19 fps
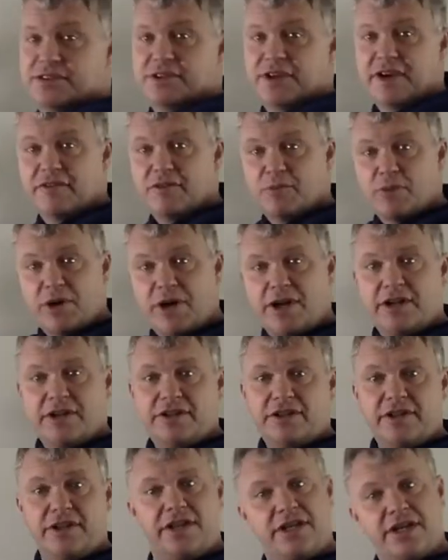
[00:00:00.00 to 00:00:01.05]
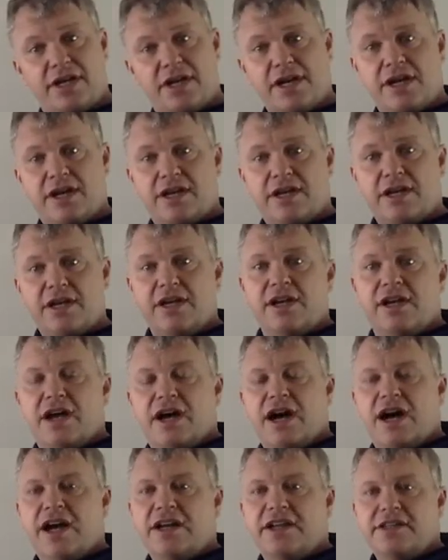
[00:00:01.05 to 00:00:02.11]
you have a product. You're like, yay,
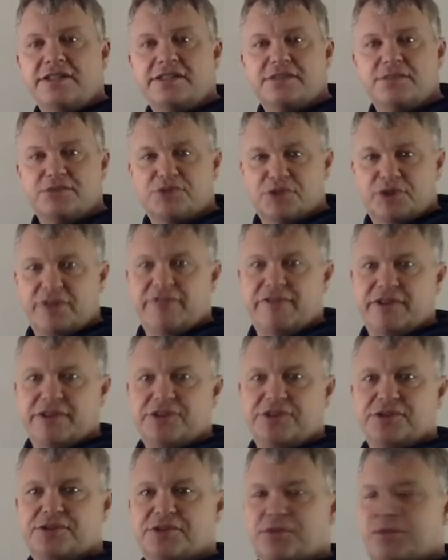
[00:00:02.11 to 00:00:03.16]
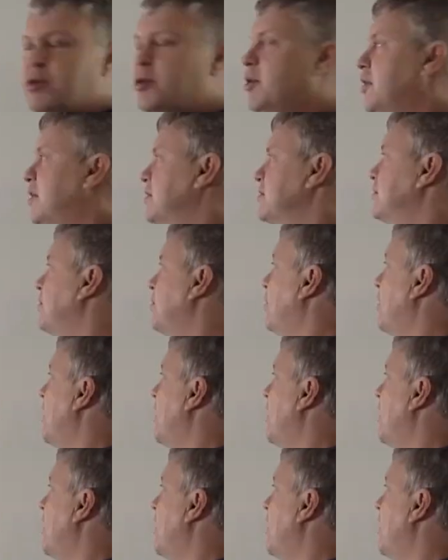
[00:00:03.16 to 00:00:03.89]
I need some joint venture support. So what